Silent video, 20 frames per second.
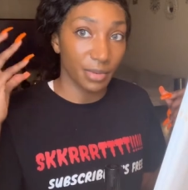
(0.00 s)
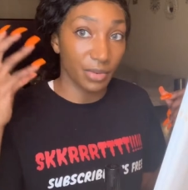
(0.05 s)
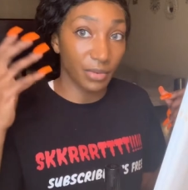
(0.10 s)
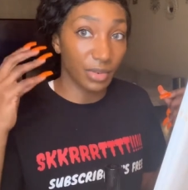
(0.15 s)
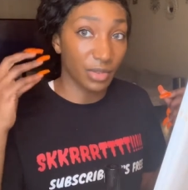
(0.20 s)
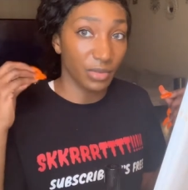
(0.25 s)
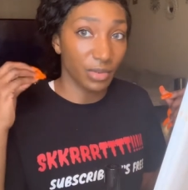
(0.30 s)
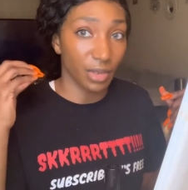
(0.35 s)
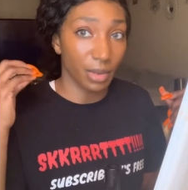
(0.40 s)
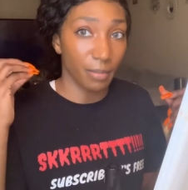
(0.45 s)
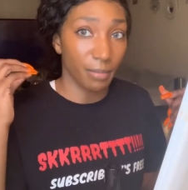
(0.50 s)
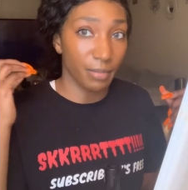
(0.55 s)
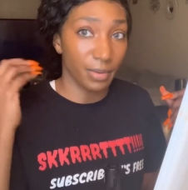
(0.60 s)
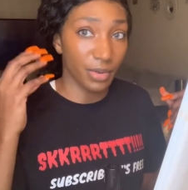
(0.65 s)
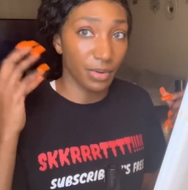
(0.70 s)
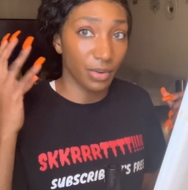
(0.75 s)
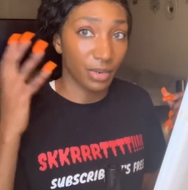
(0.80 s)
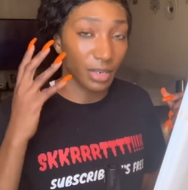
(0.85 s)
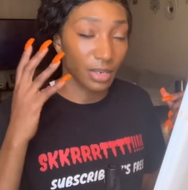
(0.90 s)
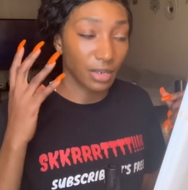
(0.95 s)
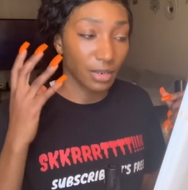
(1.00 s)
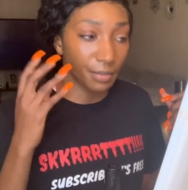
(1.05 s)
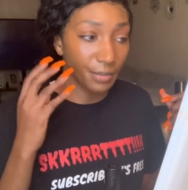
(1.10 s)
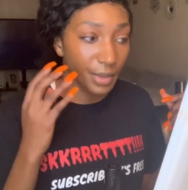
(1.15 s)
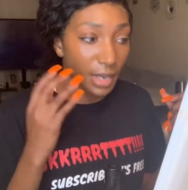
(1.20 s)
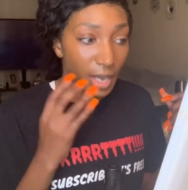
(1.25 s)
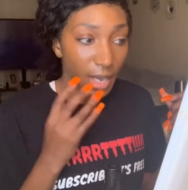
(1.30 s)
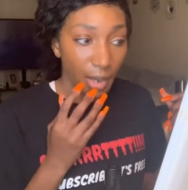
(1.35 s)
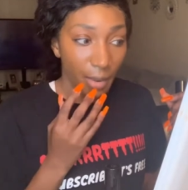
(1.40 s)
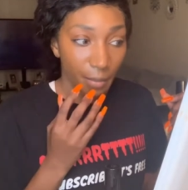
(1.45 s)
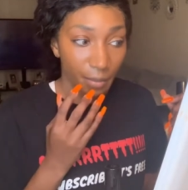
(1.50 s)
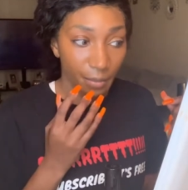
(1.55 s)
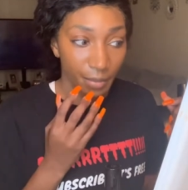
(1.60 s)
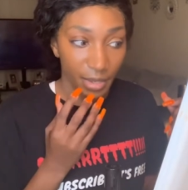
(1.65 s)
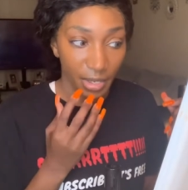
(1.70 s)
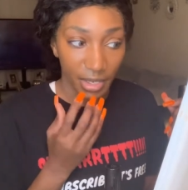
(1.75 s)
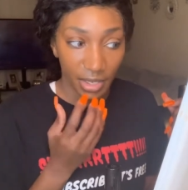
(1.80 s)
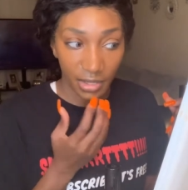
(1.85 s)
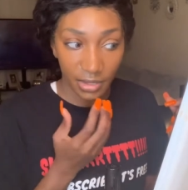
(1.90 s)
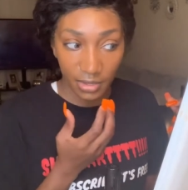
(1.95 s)
Beauty, you can build it up.
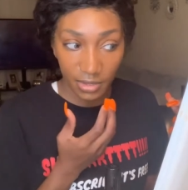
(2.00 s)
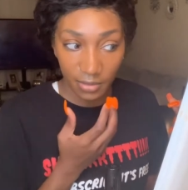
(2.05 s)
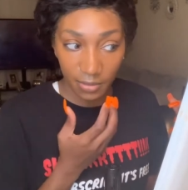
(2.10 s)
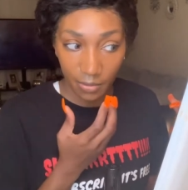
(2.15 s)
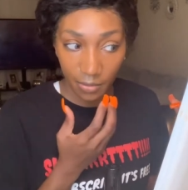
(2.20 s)
But